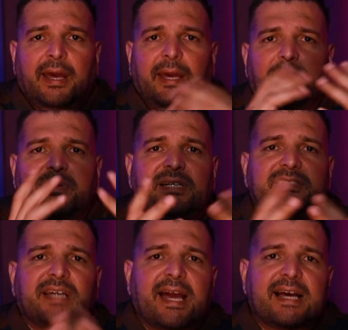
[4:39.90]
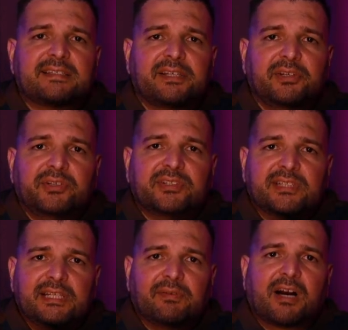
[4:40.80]
And please, I ask that you
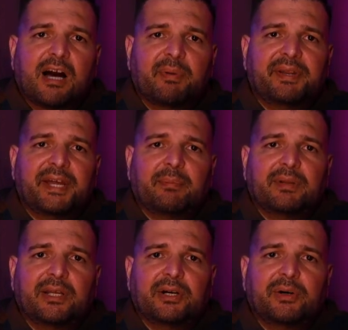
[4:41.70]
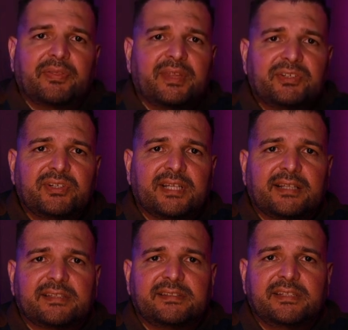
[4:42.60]
just leave a comment down below on things you
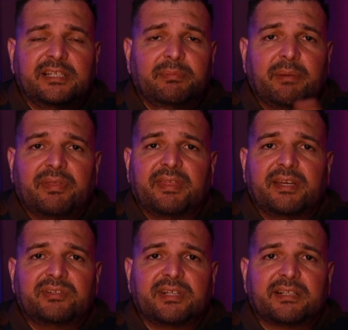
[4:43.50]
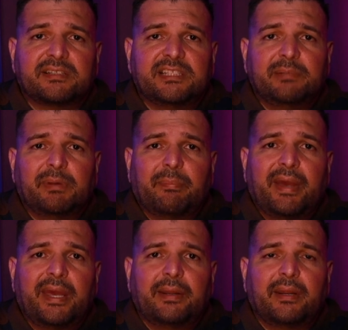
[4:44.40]
like to see, maybe things you like to see me
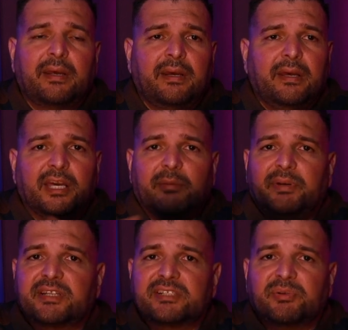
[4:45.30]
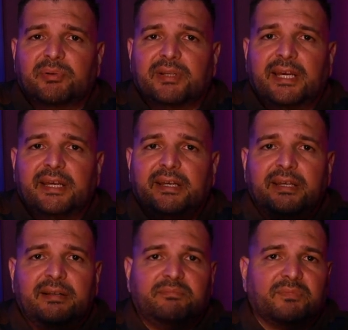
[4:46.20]
paint. It could be Disney
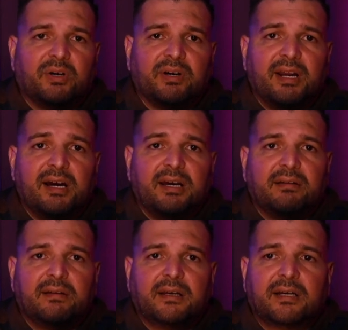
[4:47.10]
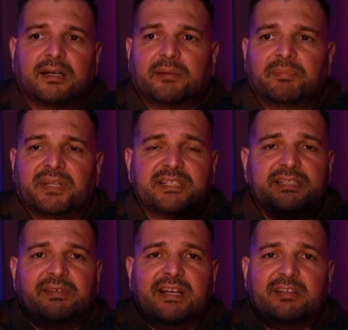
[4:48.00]
related or not. Um, it
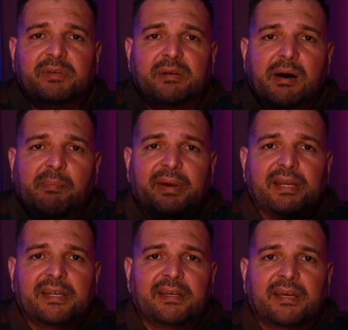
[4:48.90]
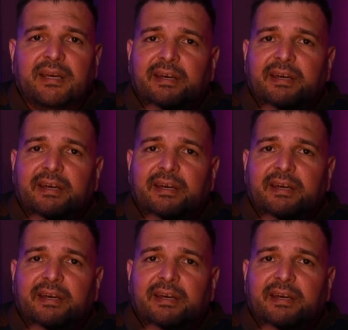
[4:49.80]
doesn't even have to be about painting.